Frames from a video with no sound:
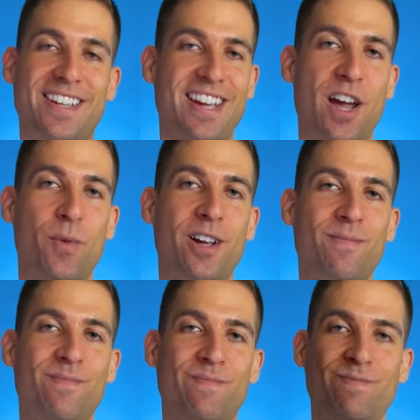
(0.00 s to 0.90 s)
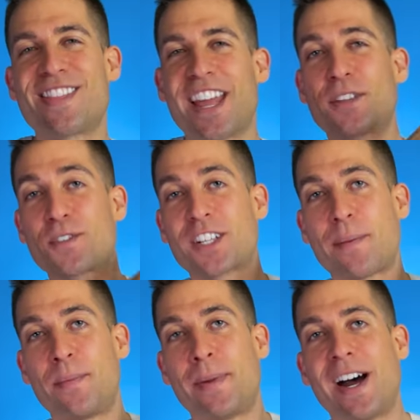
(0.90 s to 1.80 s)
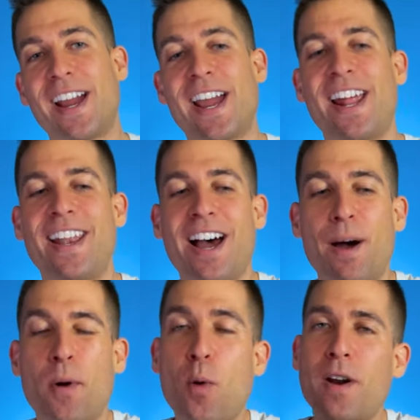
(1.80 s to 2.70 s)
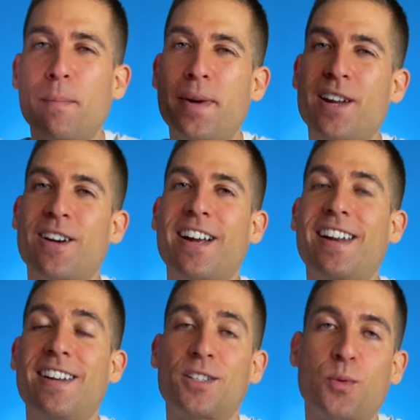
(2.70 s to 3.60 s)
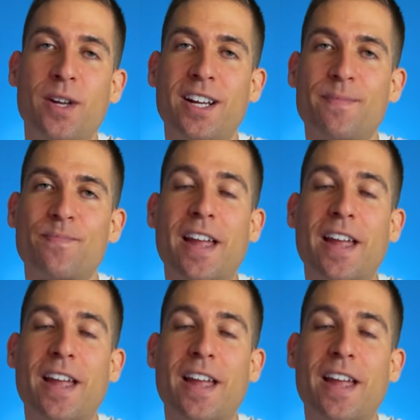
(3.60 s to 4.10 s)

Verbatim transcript: Can't wait. Thanks for stopping by, and I'm hoping I'll be here again next week.